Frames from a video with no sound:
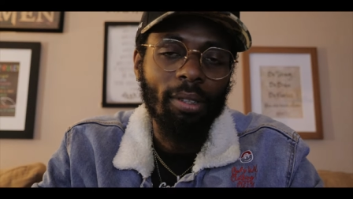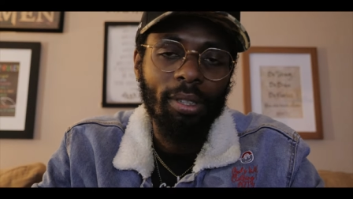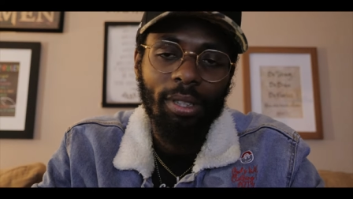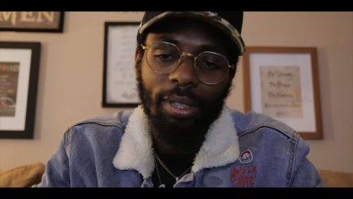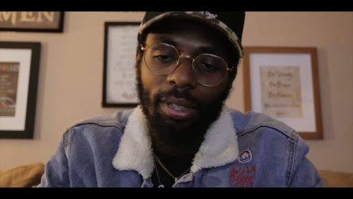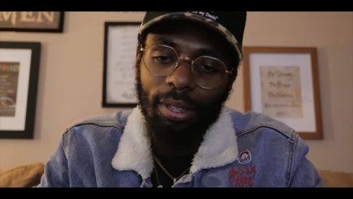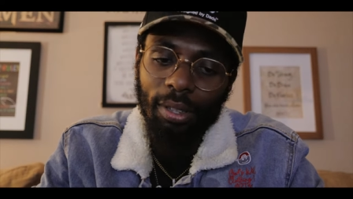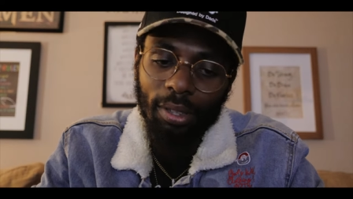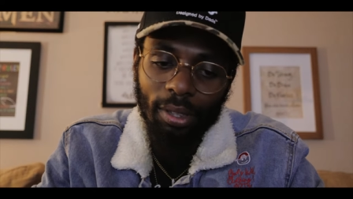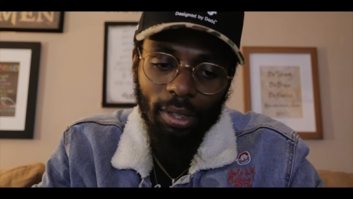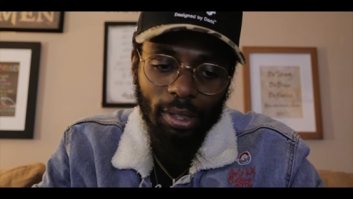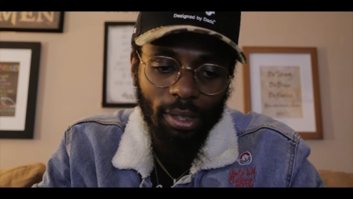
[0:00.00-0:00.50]
And
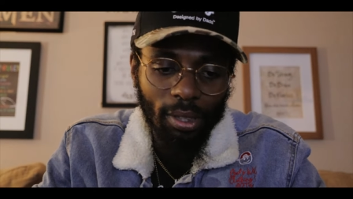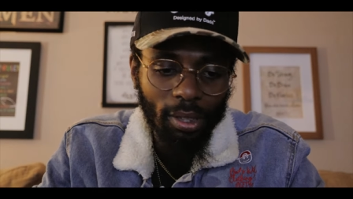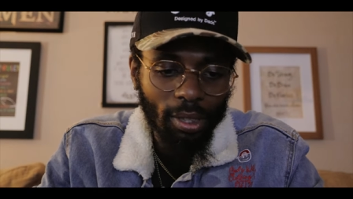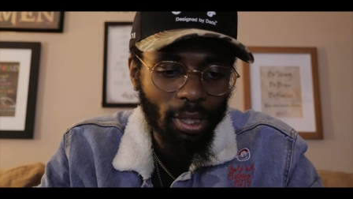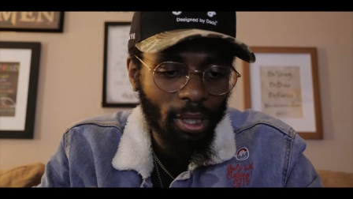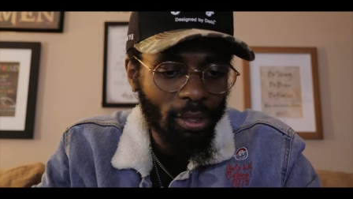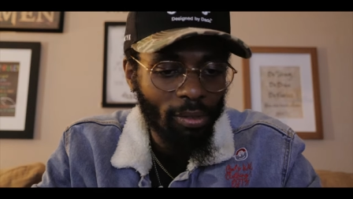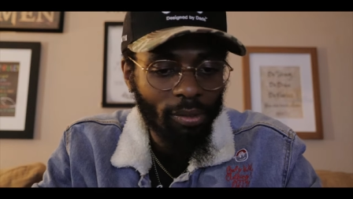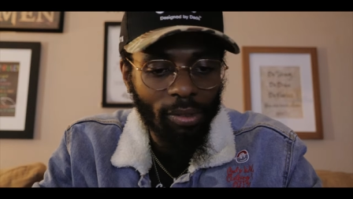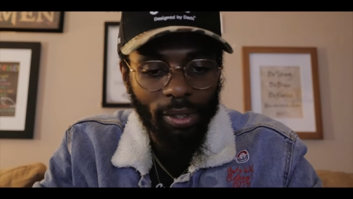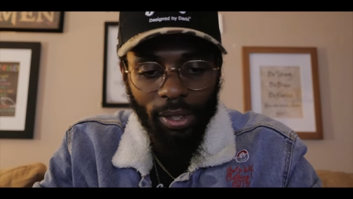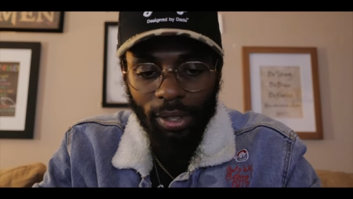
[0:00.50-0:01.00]
just
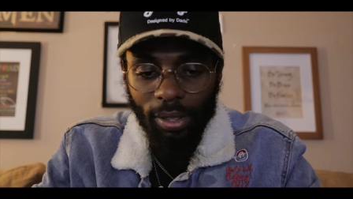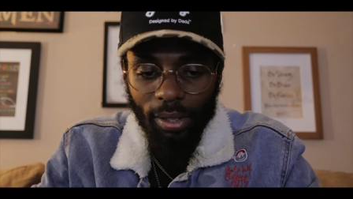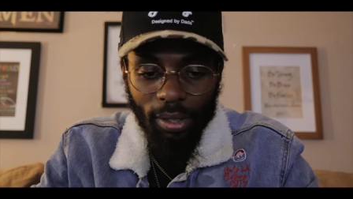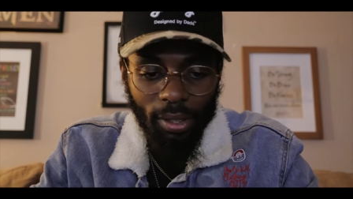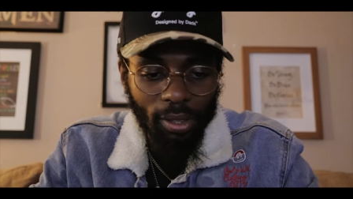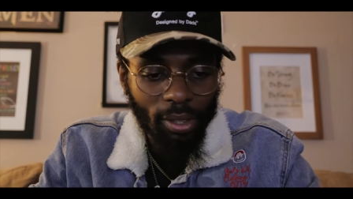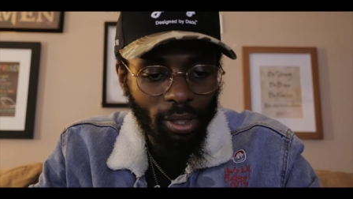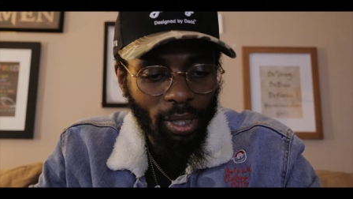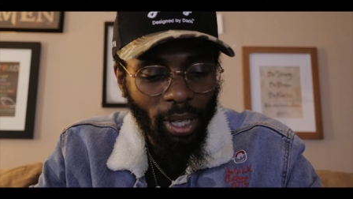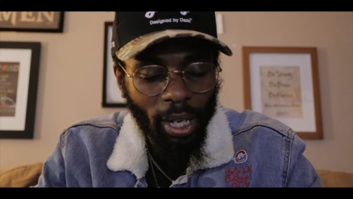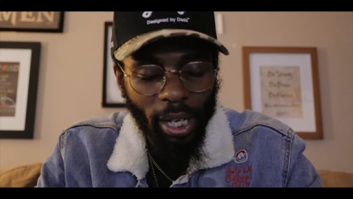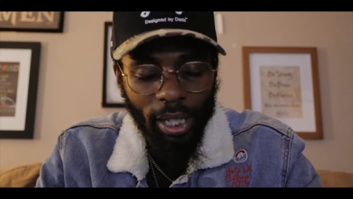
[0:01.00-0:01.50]
even
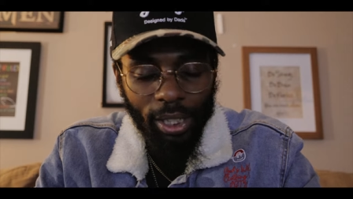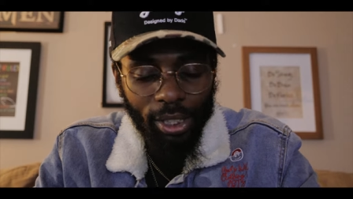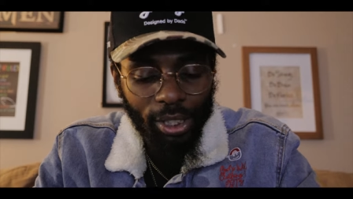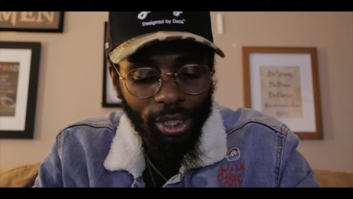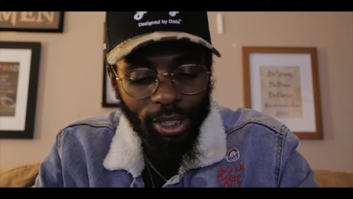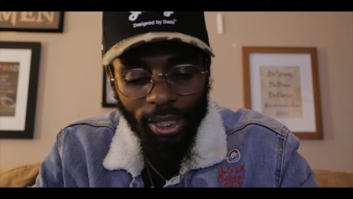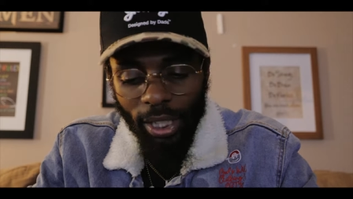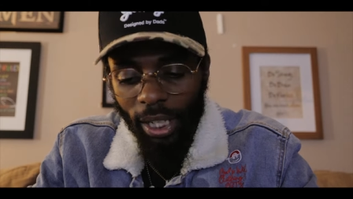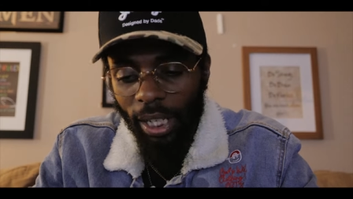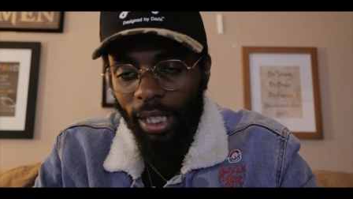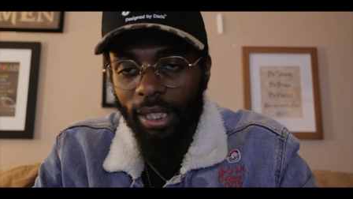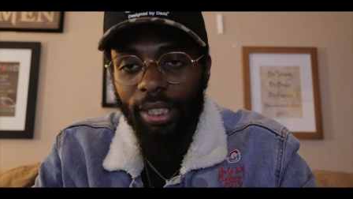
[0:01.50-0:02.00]

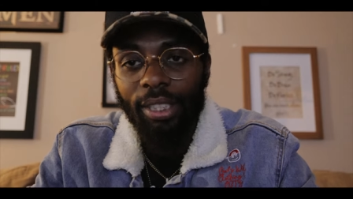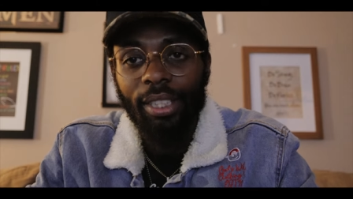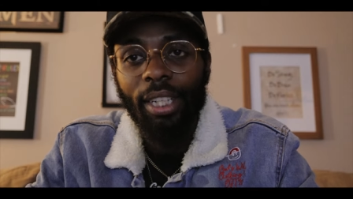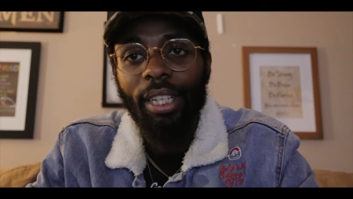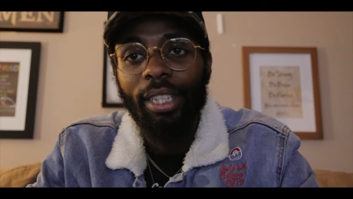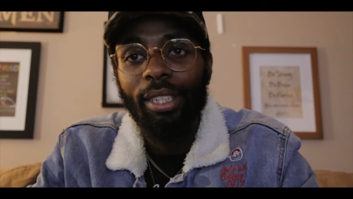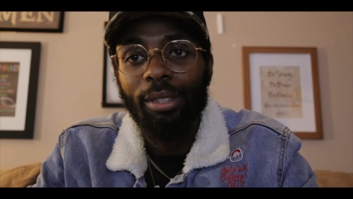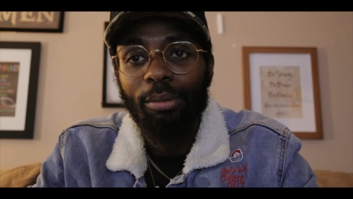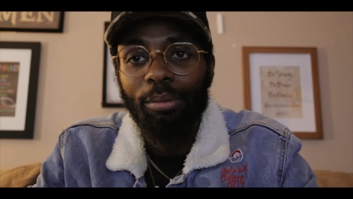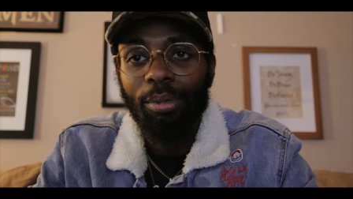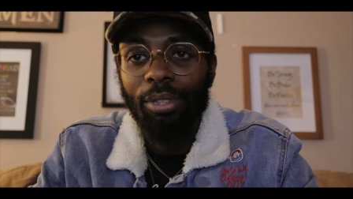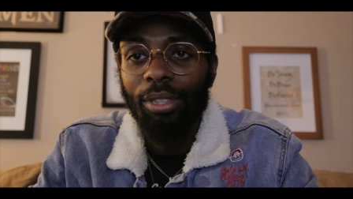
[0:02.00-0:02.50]
Hashatan,
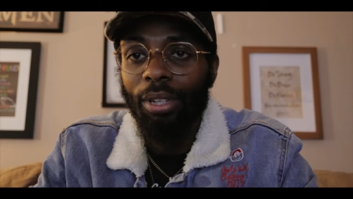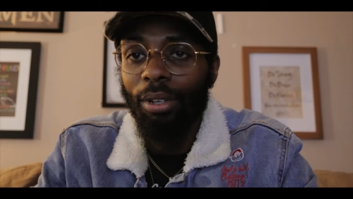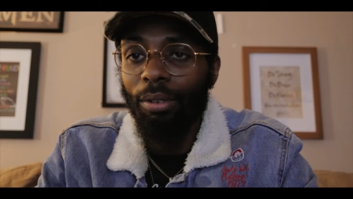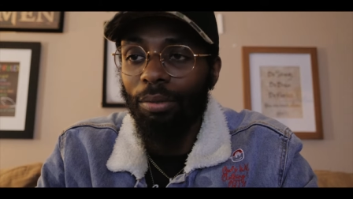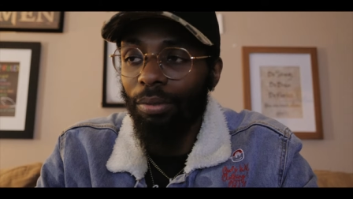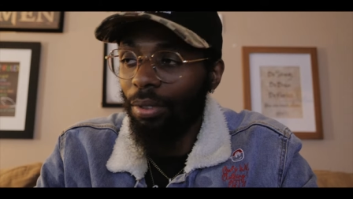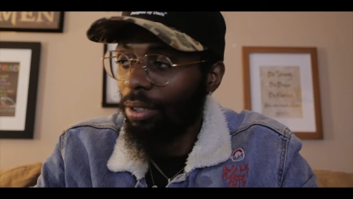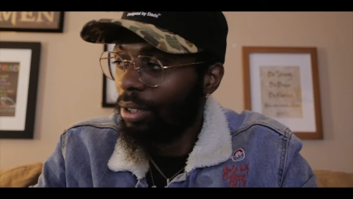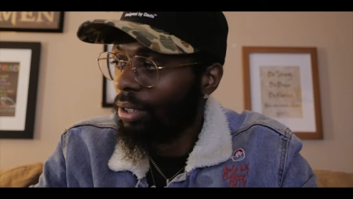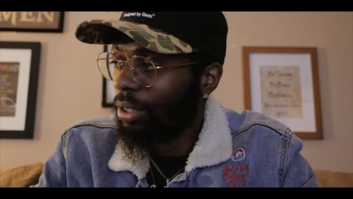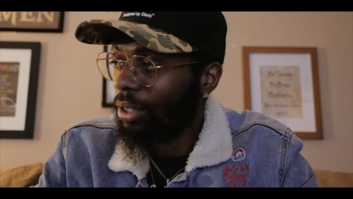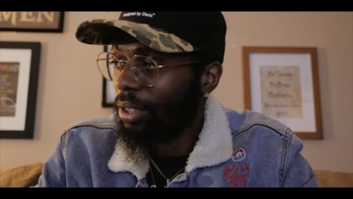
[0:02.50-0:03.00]
Satan
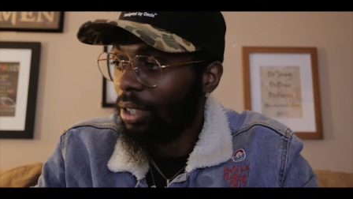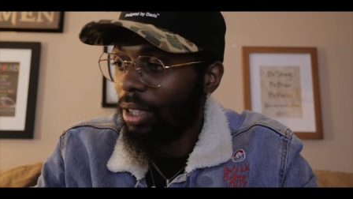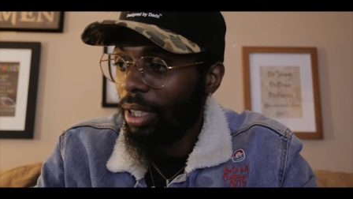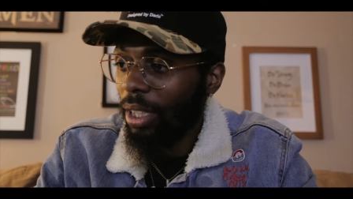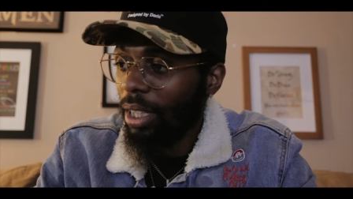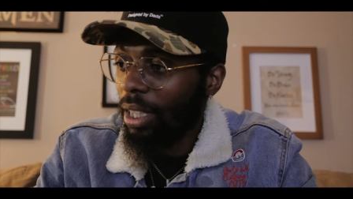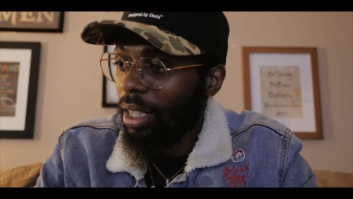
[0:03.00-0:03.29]
himself, is